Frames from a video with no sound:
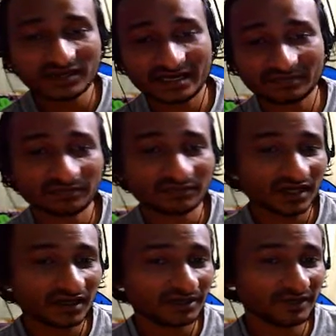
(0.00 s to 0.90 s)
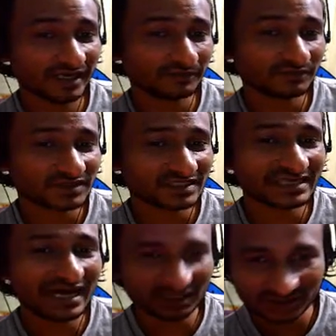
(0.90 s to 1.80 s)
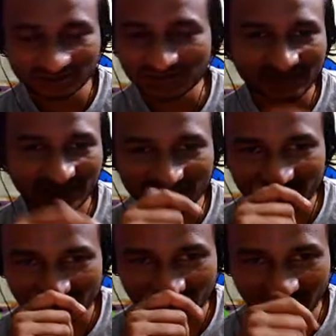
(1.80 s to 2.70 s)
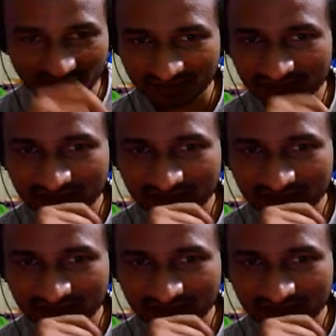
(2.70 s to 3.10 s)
you had like stashed those guys somewhere.